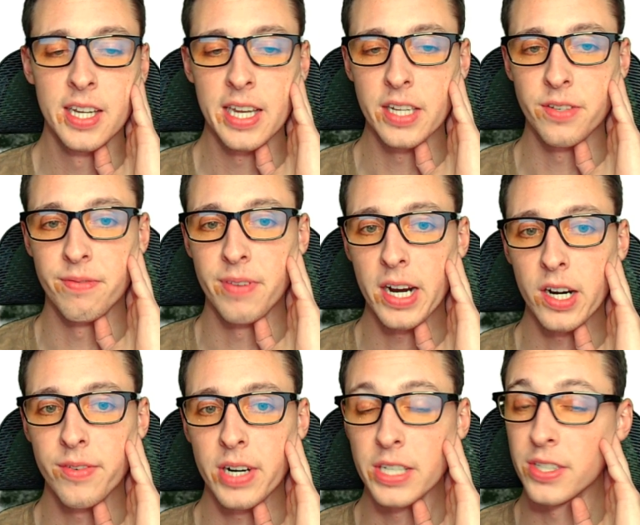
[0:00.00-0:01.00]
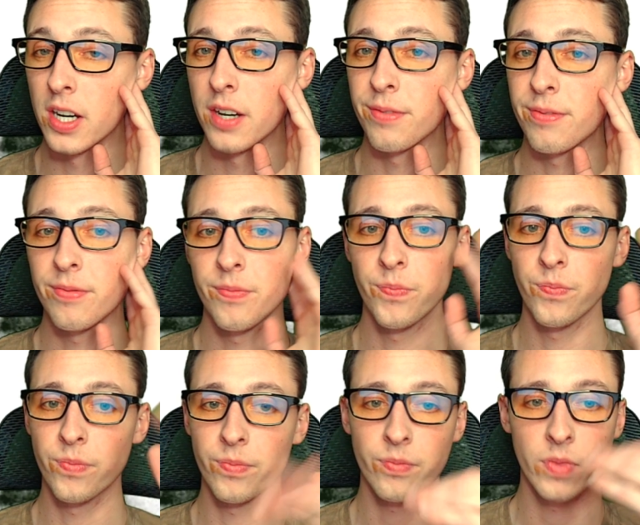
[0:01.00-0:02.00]
It's very, very tough.
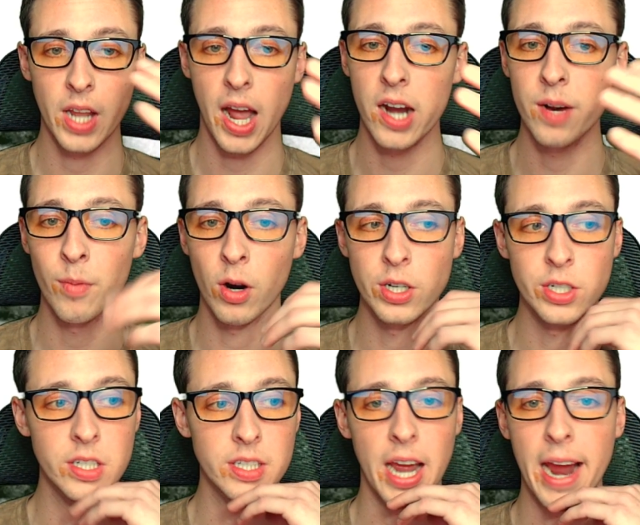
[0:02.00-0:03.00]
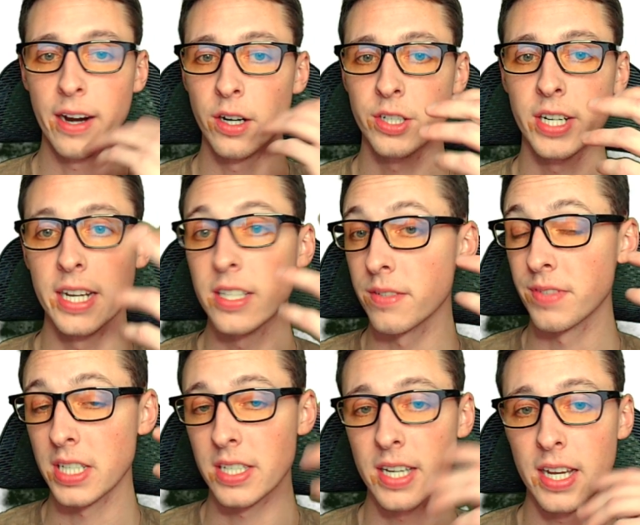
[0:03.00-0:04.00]
Higher margins, higher chance of
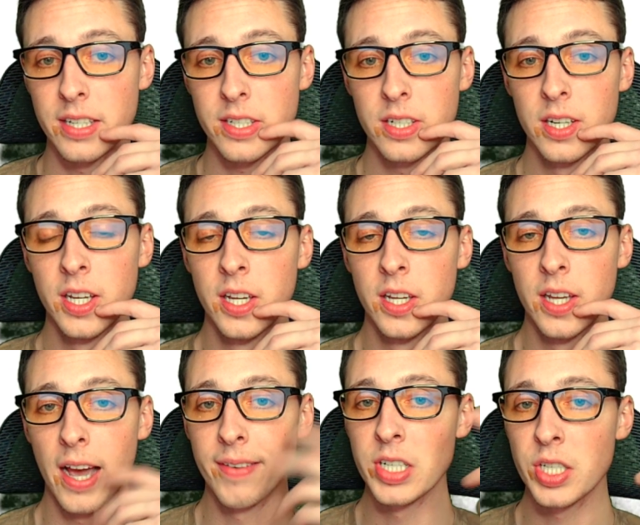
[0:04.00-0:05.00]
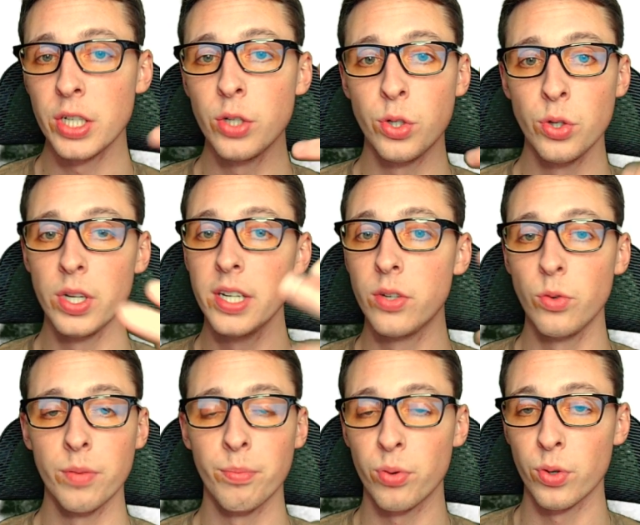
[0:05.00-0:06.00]
success. Obviously, you do need to
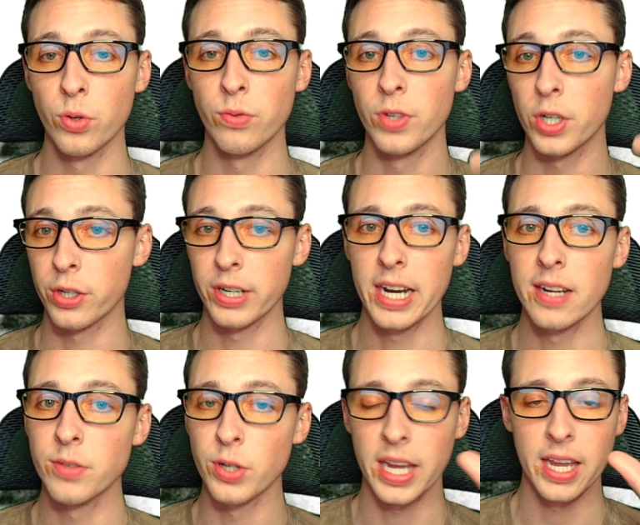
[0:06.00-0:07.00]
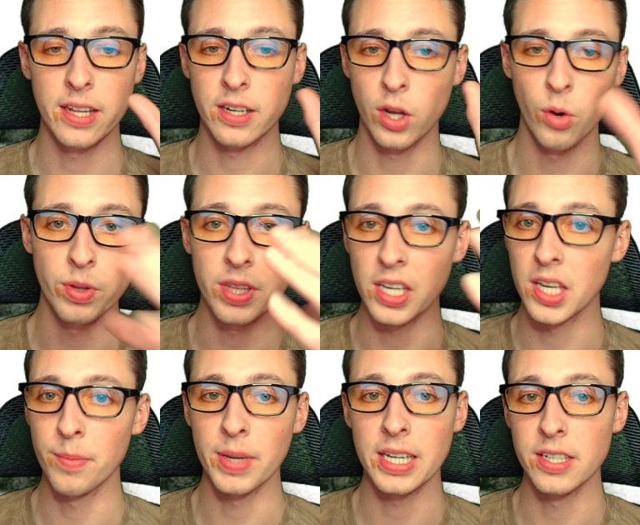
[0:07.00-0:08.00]
improve your creatives. You can't go with the
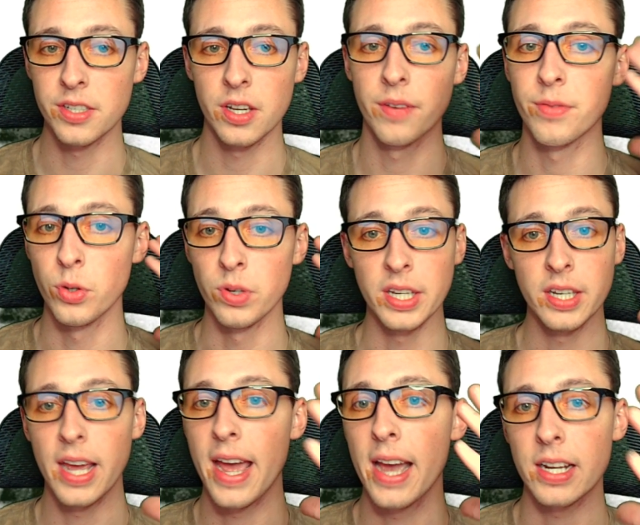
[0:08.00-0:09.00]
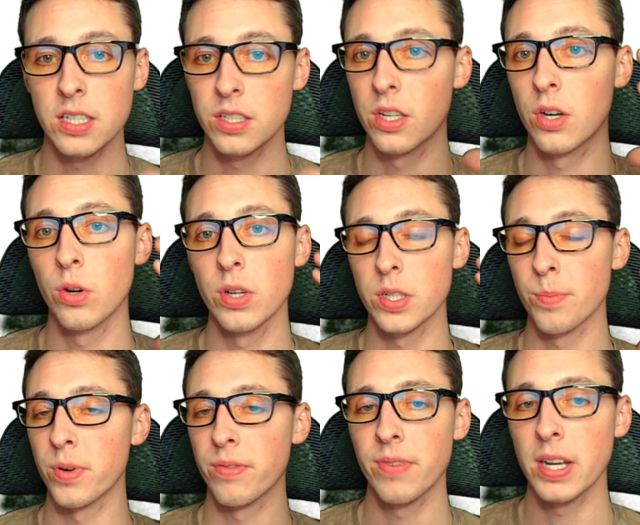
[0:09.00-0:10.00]
gimmicky stuff. You need to act as though it's a
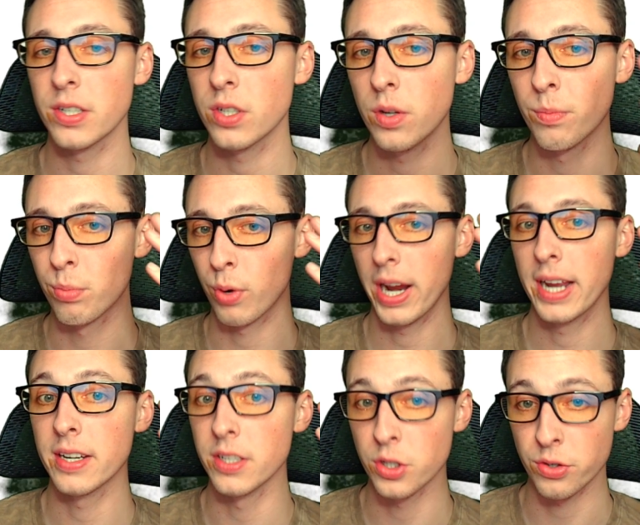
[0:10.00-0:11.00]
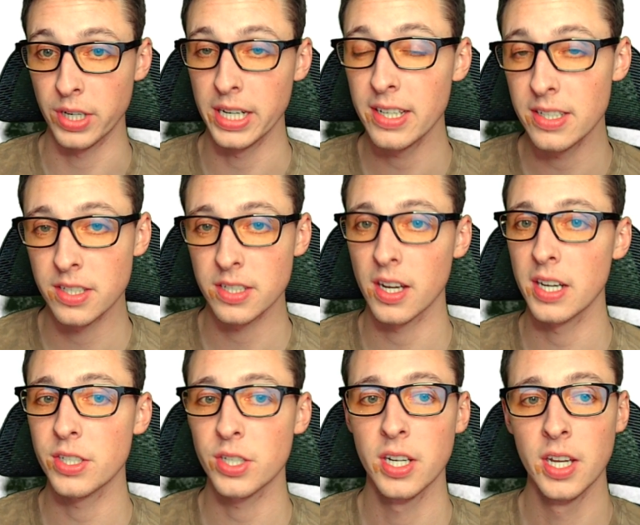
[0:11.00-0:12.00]
professional brand and treat it as
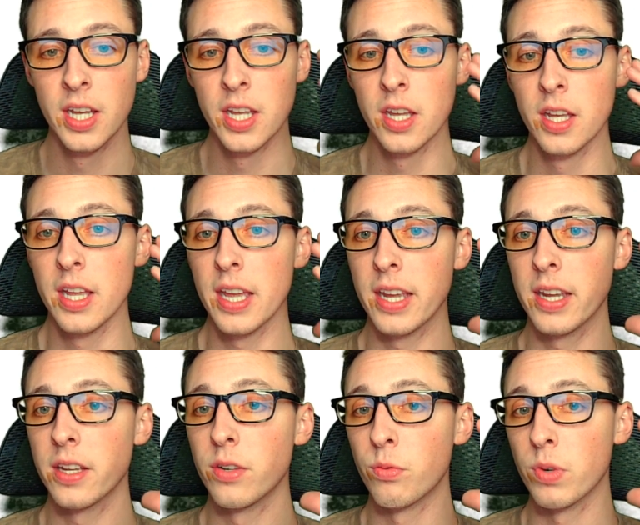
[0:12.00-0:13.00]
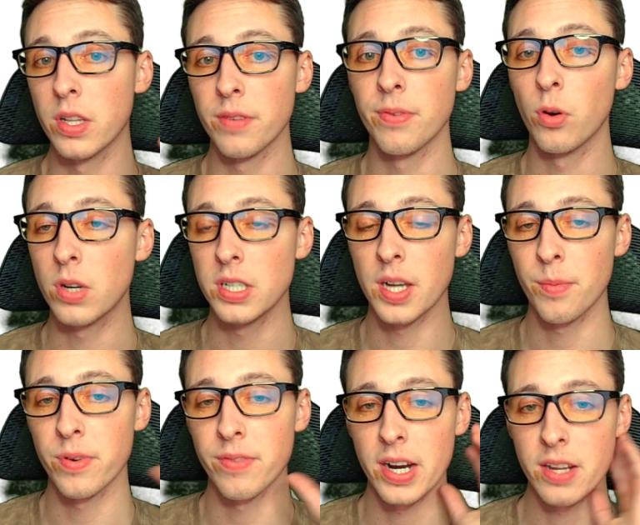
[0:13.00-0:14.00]
such, and really focus on
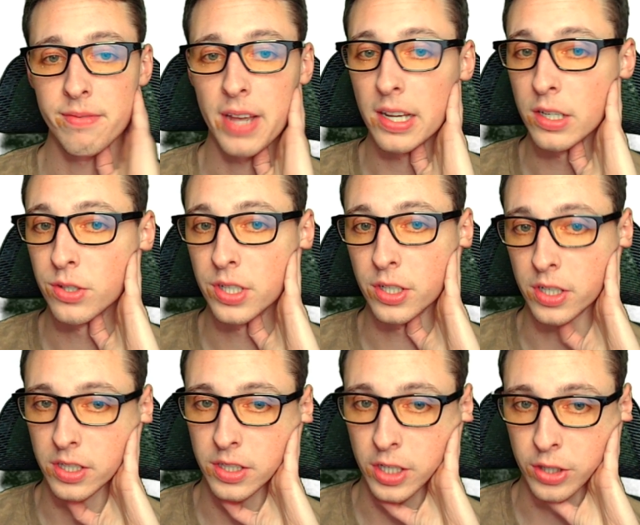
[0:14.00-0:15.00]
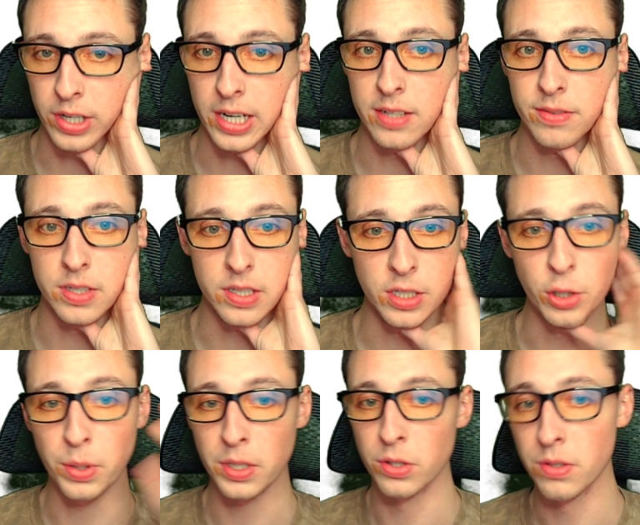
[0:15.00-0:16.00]
providing values in your creatives, and
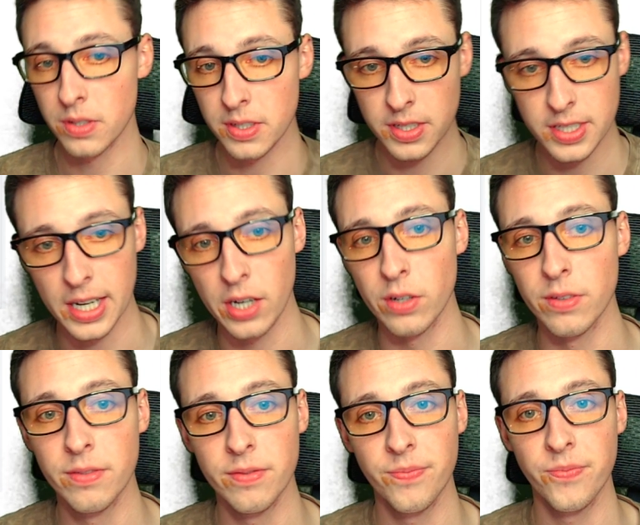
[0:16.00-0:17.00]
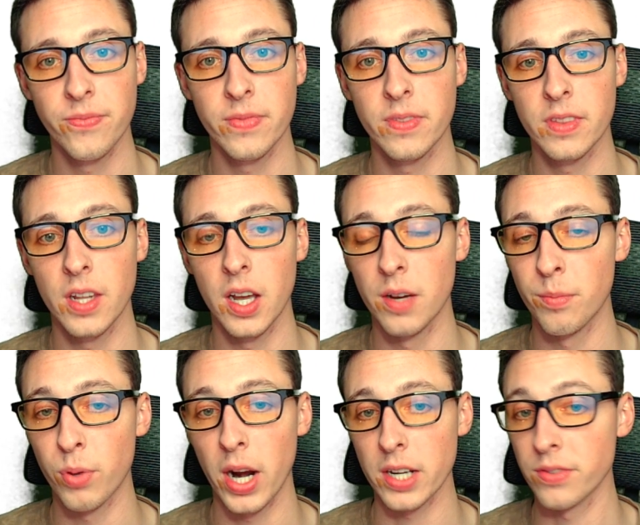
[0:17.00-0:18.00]
you can sell
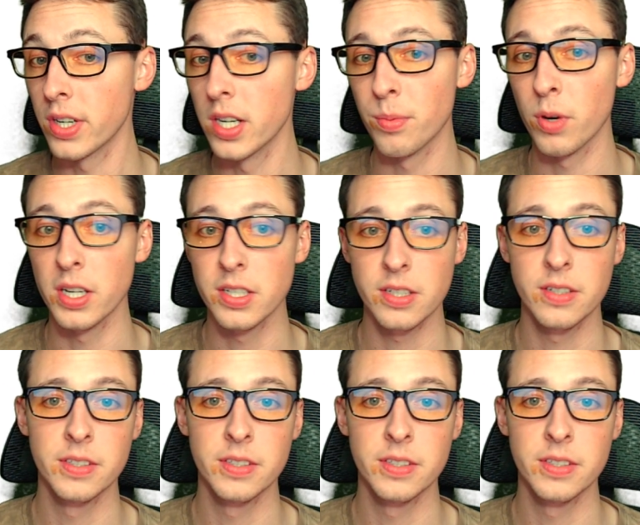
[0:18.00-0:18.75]
products for any price.